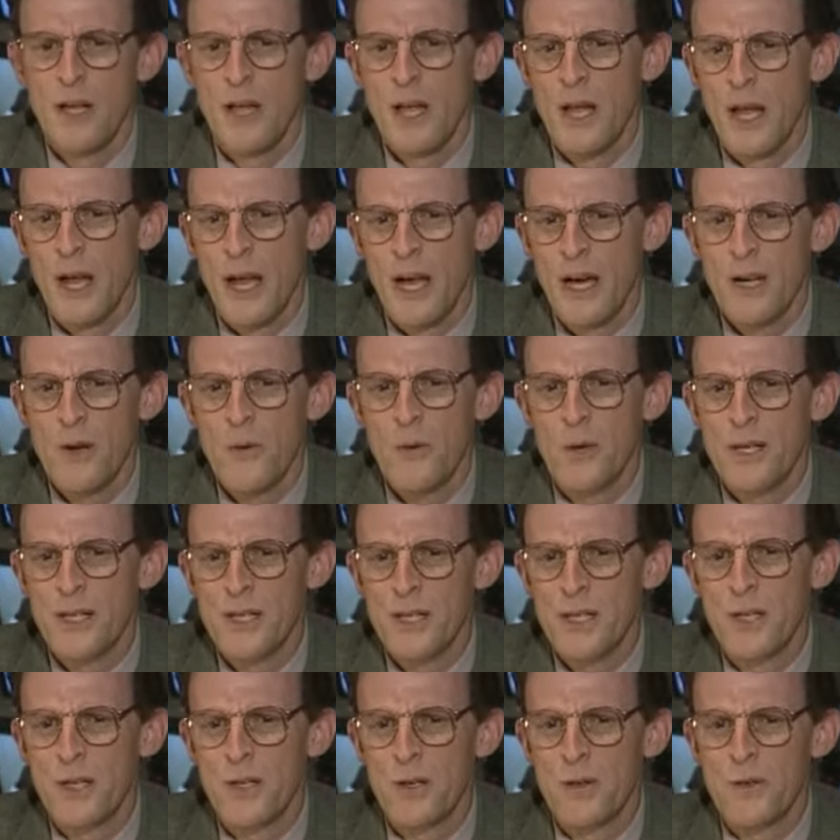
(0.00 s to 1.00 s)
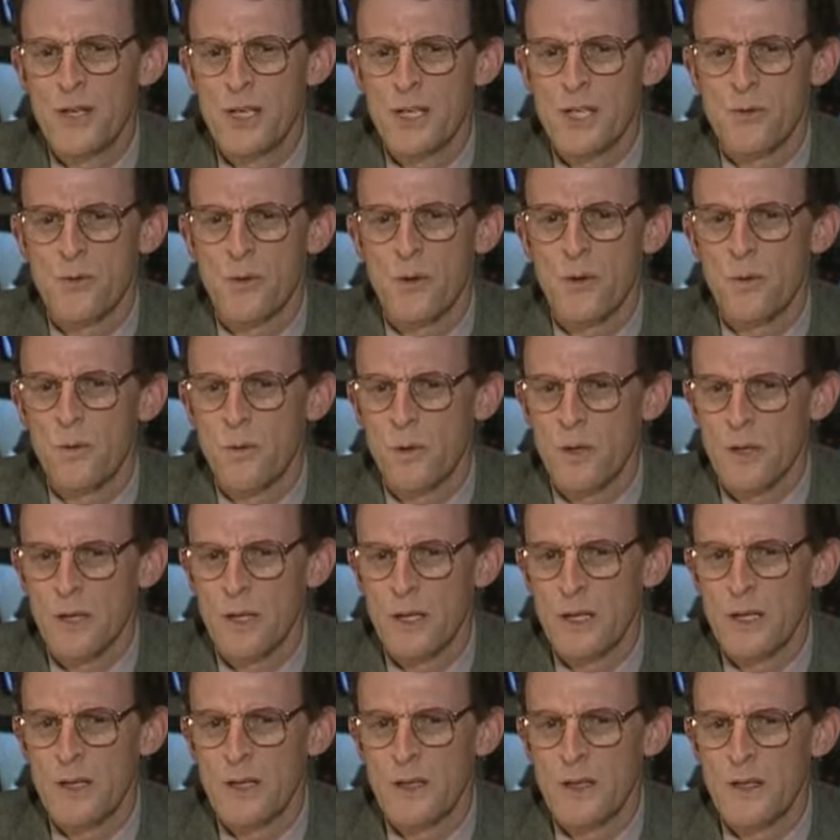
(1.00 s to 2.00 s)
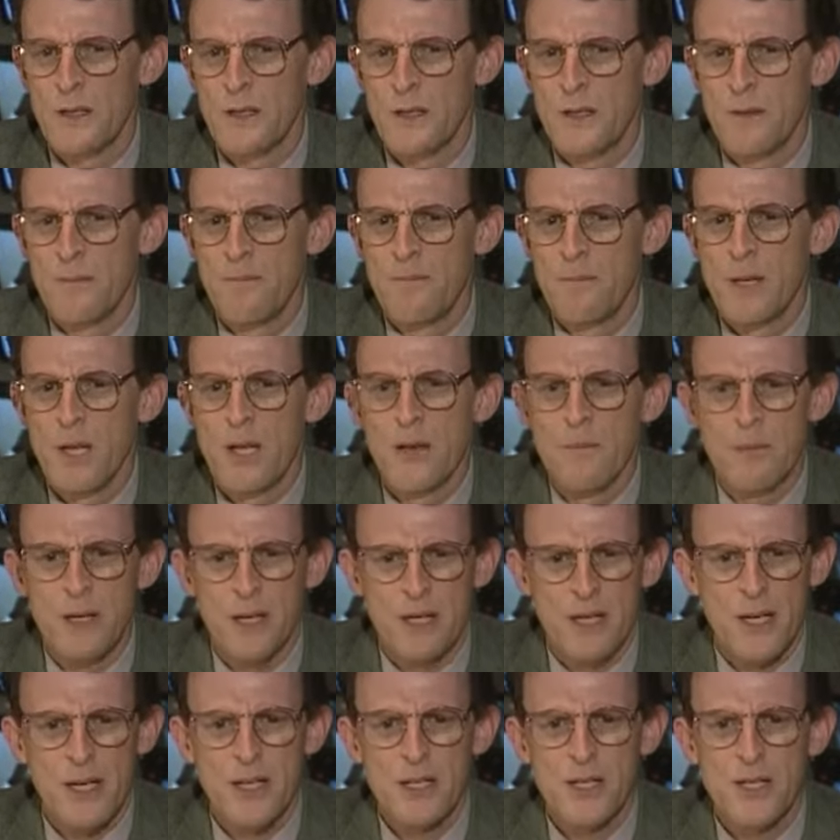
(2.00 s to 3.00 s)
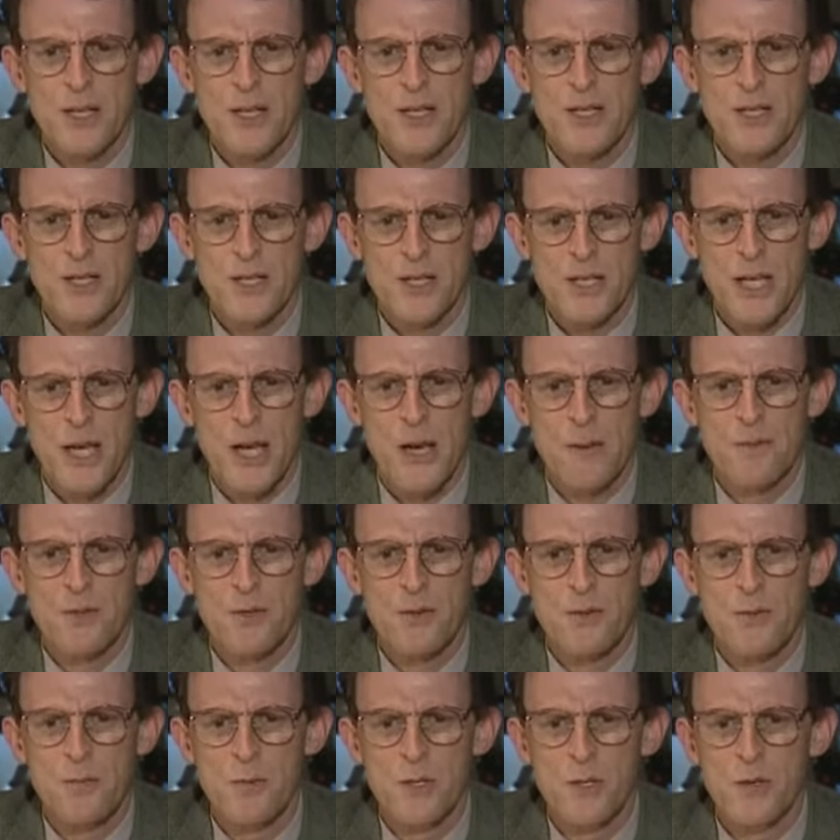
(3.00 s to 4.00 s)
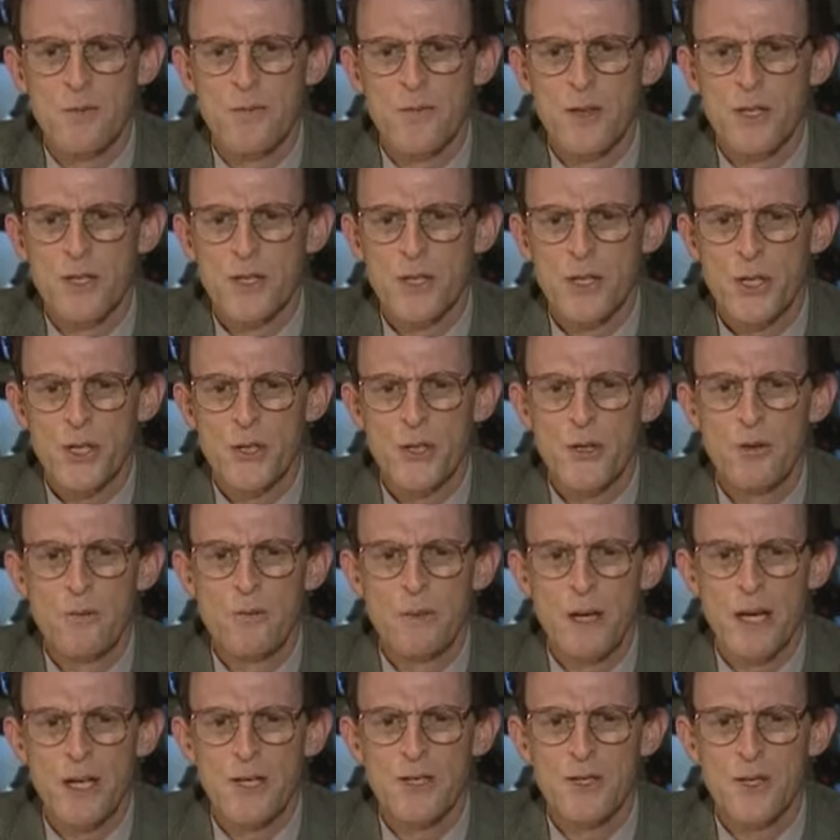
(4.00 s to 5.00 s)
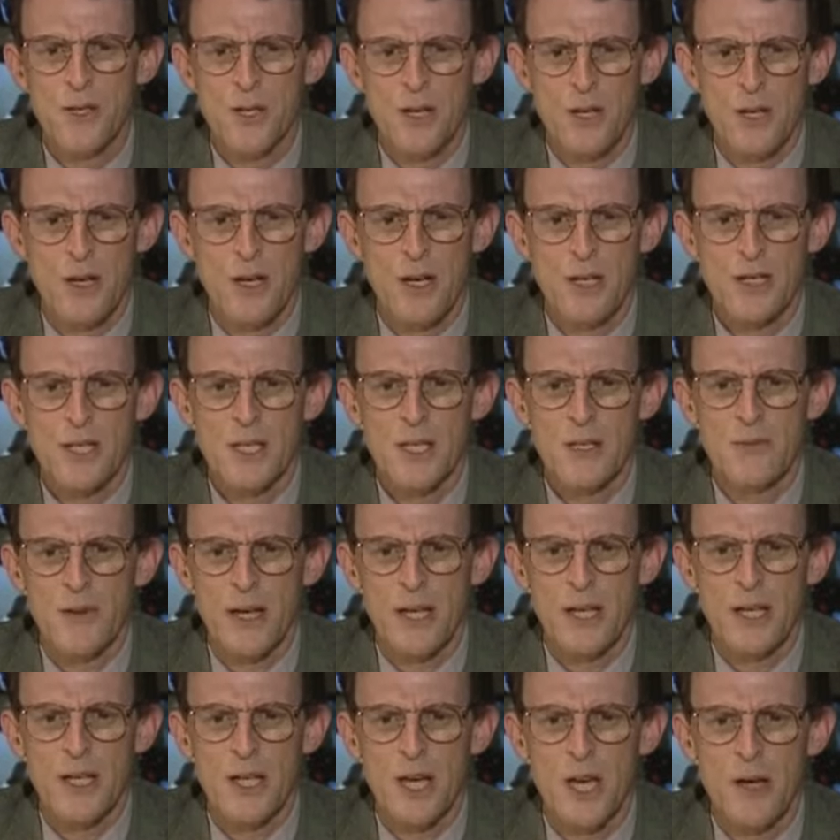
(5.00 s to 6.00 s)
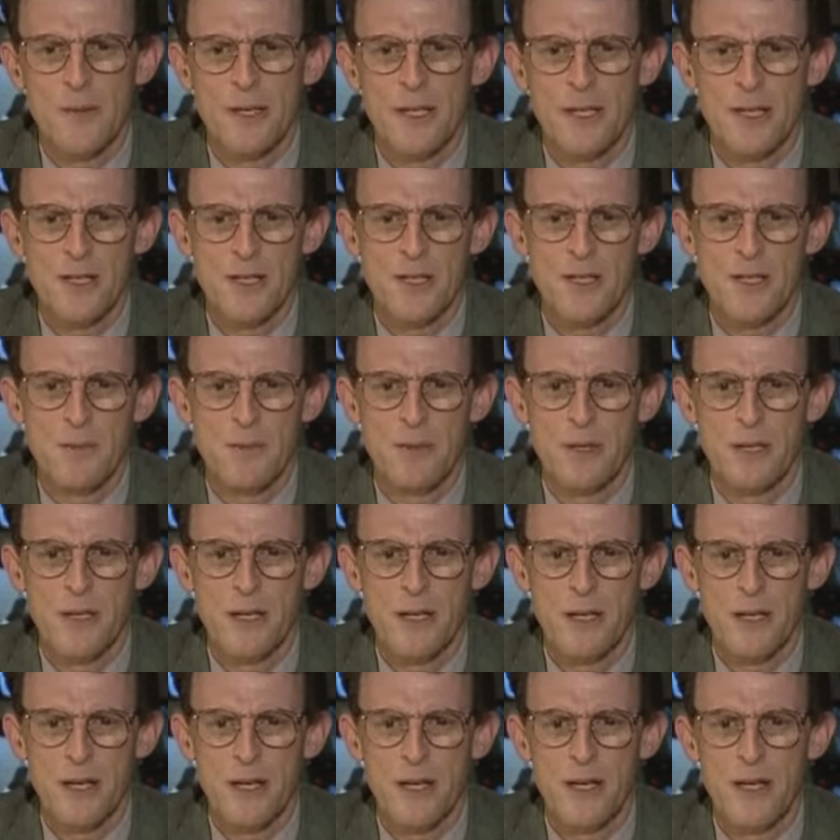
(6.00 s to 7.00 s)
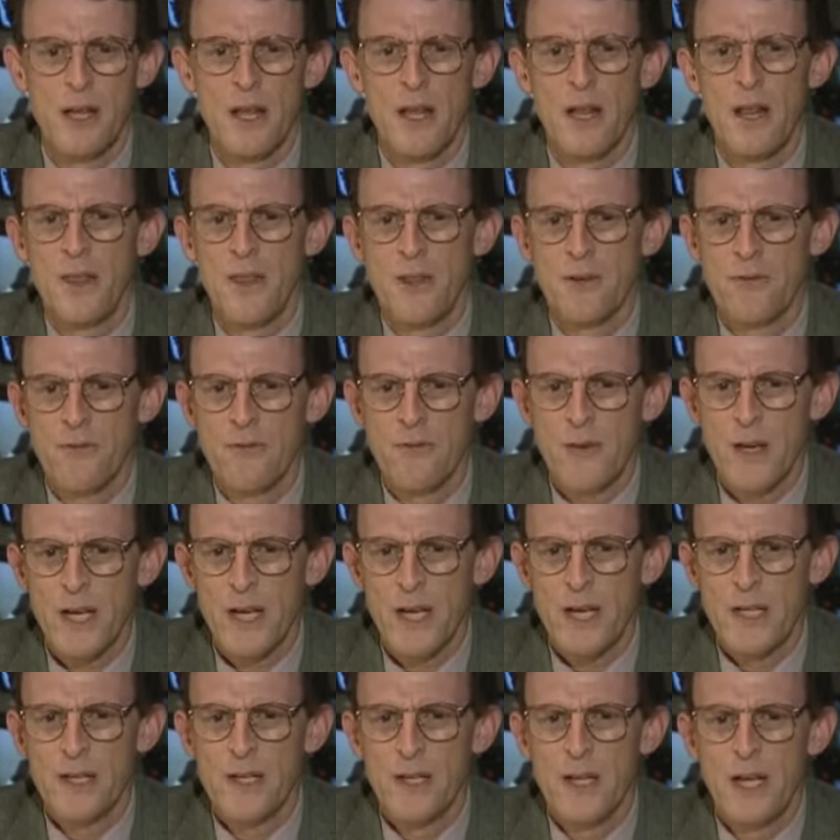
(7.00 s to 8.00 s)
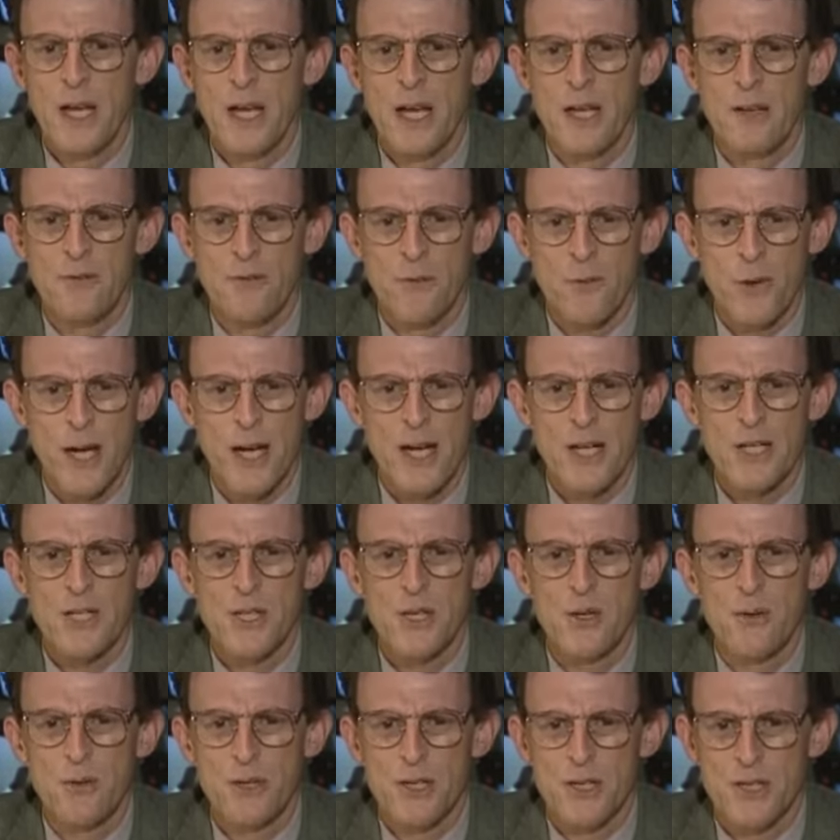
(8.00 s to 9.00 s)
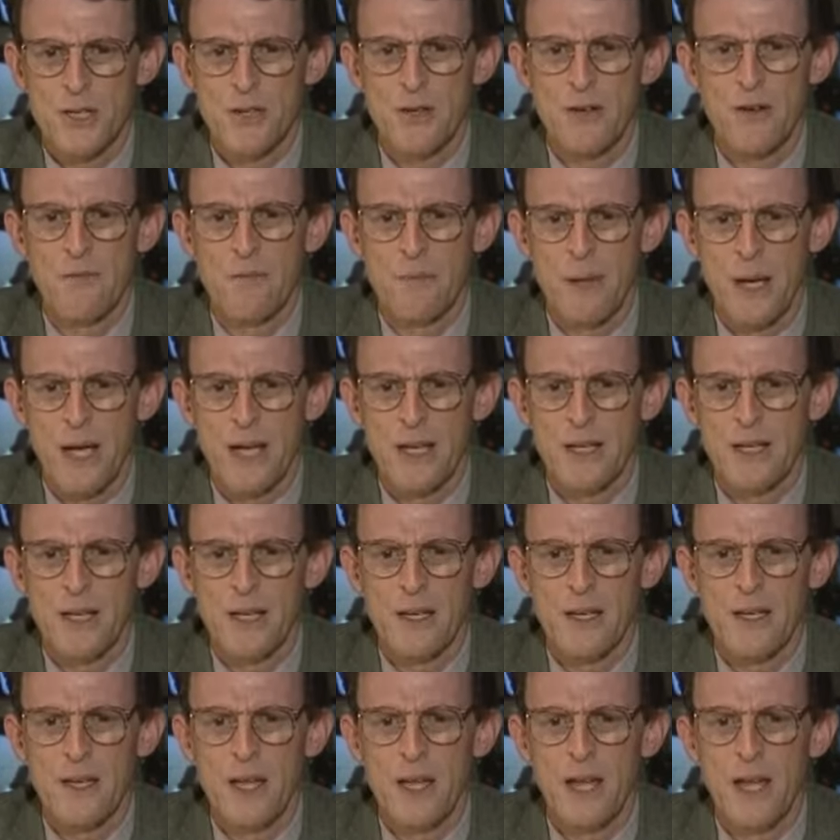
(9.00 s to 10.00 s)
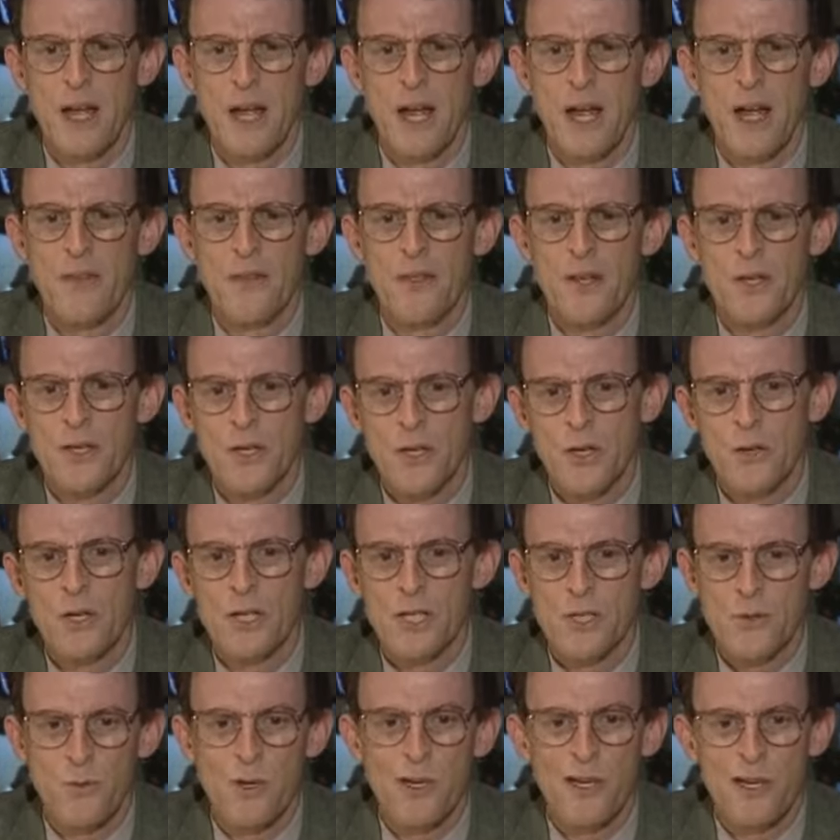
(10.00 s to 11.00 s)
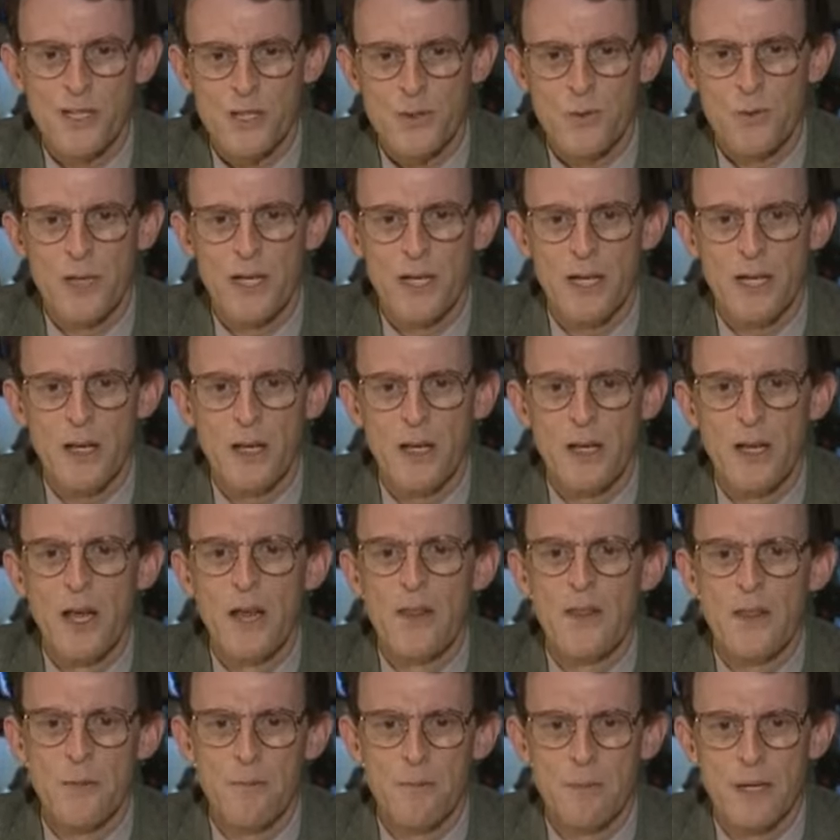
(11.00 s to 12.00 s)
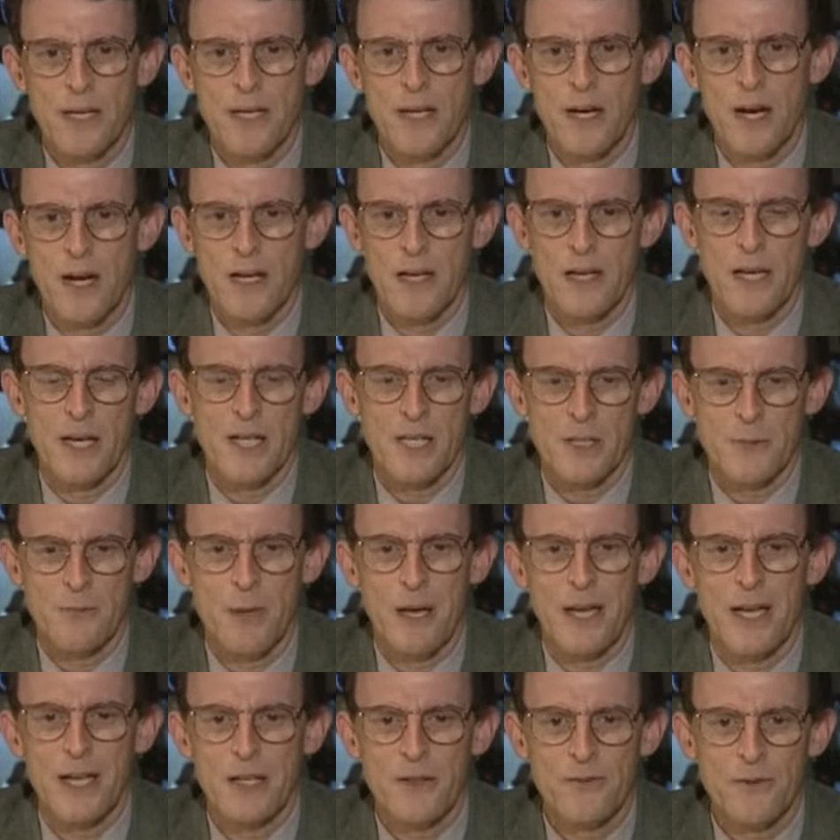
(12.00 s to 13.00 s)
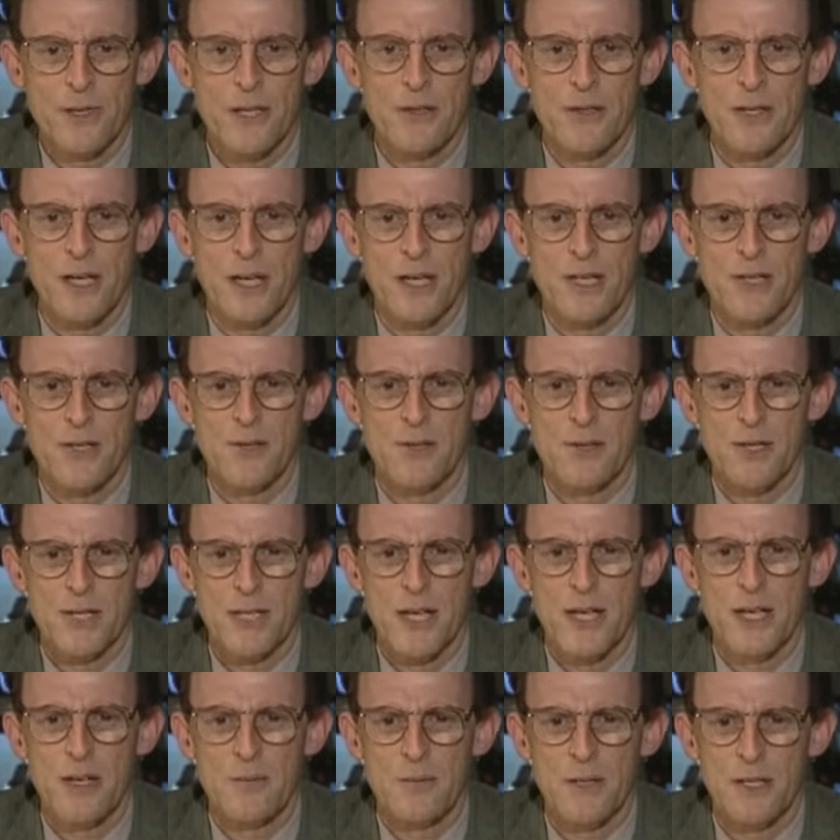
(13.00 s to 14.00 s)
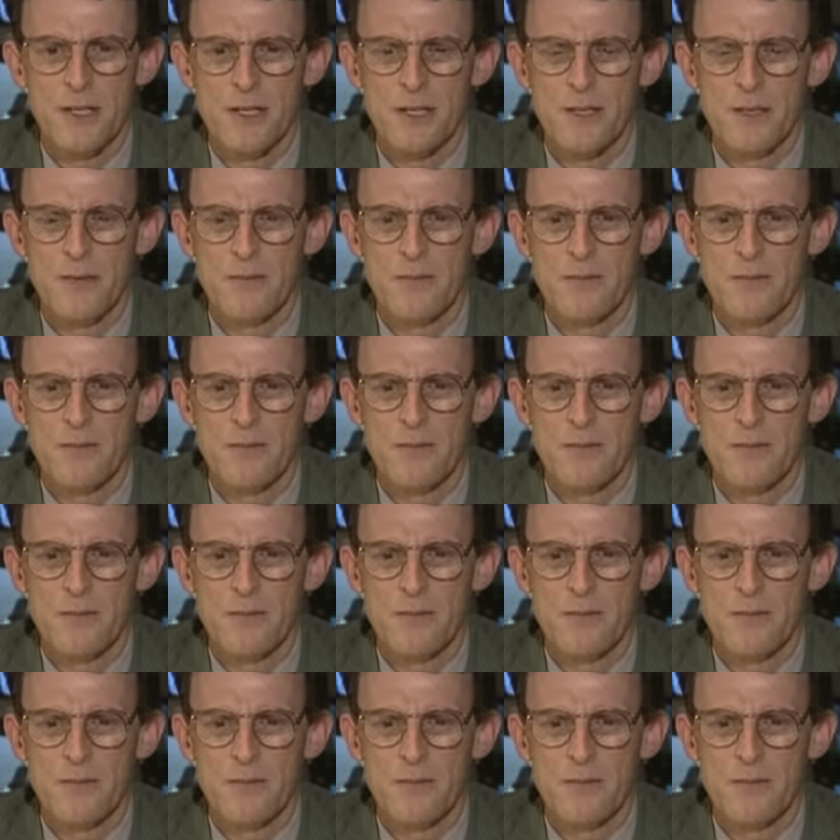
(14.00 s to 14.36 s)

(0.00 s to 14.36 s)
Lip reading: How do we know this will work? Because these steps remove the 2 major causes of economic instability, the Fed and fractional reserve banking, and the newest one as well, the BIS, Bank of International Settlements.